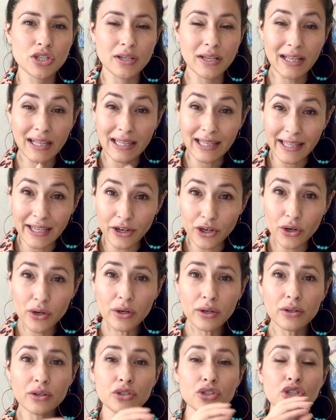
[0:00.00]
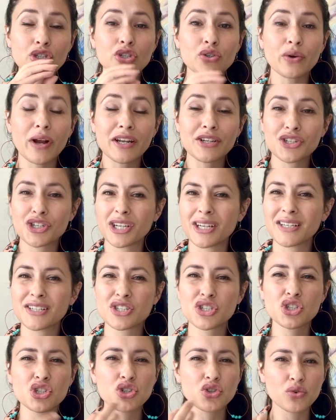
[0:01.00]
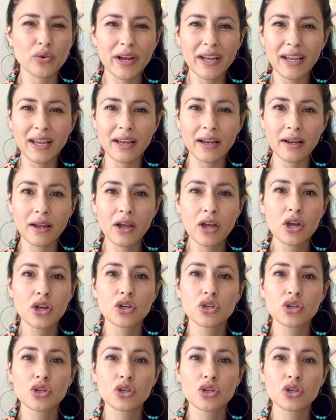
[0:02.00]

clear, stretchy, stringy